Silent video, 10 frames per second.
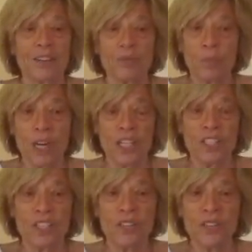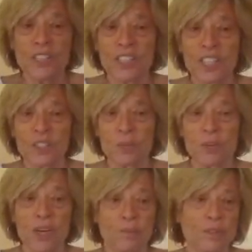Reminder, discussion
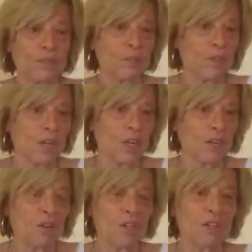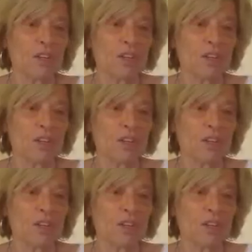prompt due tomorrow. You'll